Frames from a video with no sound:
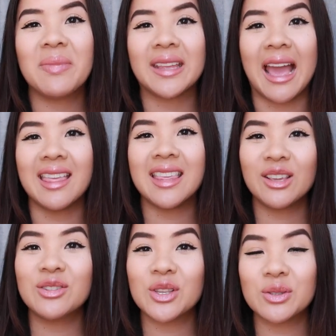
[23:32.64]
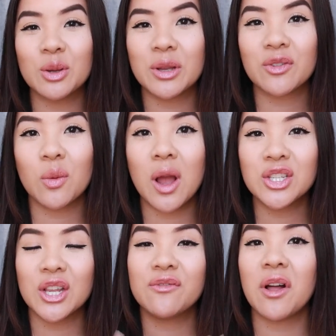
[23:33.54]
But yeah, thank you so much for
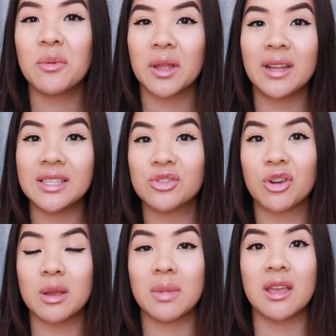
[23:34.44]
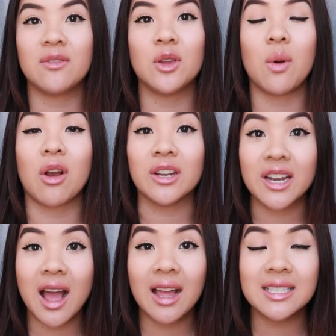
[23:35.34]
watching. Follow me on Instagram if you are
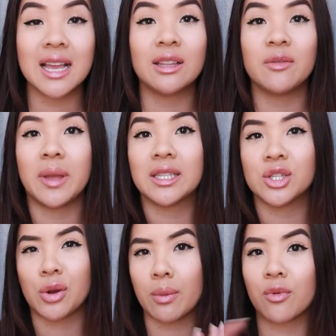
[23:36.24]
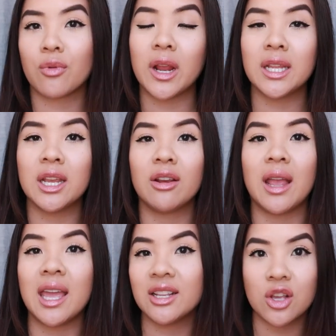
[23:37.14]
not. I'll leave my Instagram right here,
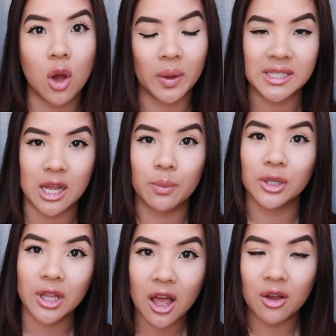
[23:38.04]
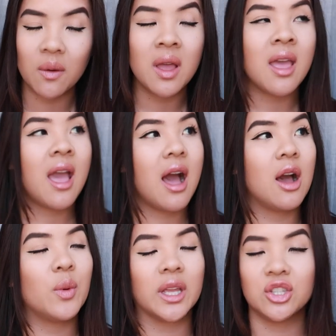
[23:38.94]
and it's always down below.
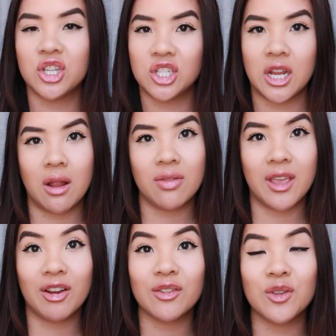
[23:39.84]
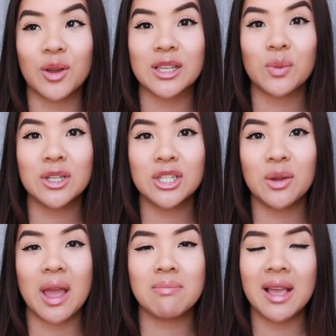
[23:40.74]
We can chit chat on there if you guys want
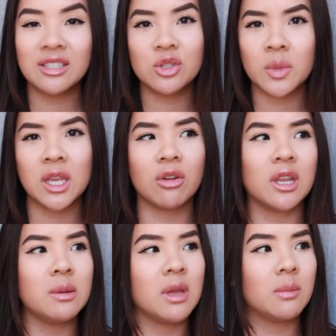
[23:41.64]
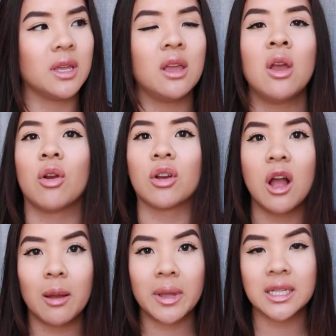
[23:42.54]
to, and message me or email me or
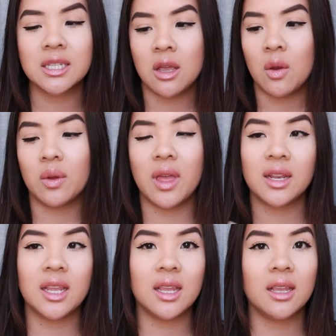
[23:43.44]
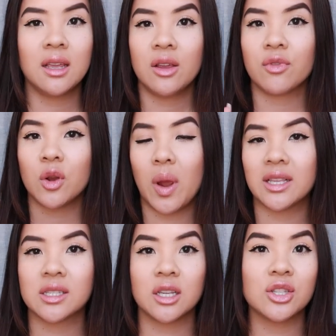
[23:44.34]
comment with any
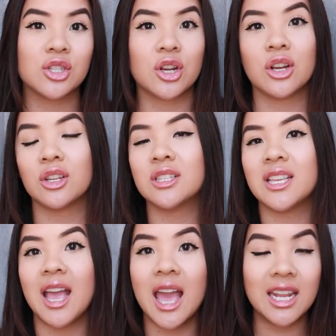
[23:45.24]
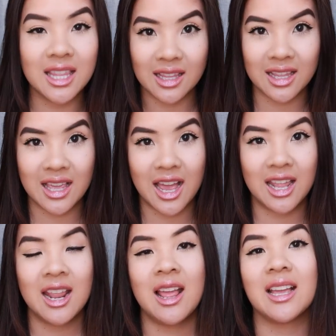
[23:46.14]
requests, concerns, anything like
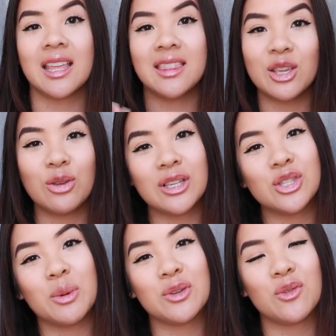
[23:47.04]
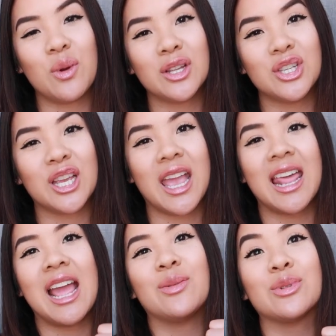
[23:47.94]
that. Again, thank you guys so much for watching,
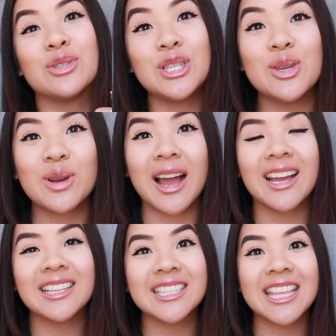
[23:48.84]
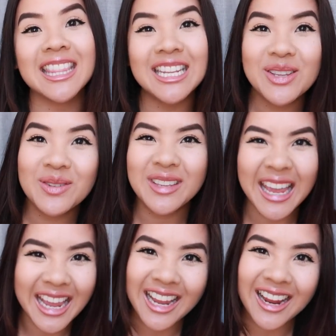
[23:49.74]
and I will see you guys in the new
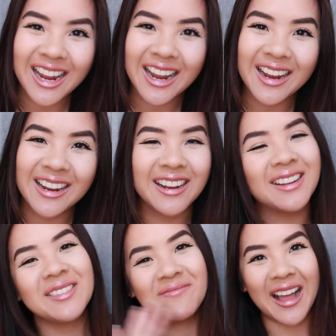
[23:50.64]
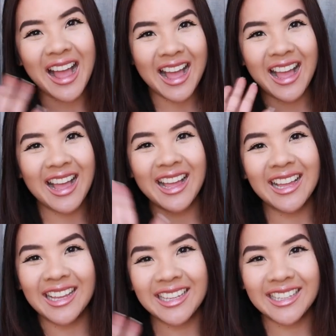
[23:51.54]
year.
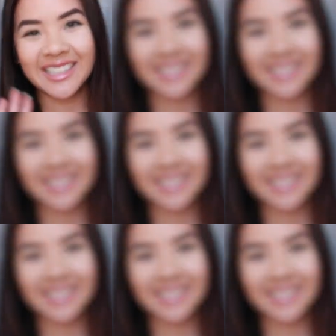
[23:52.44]
Bye.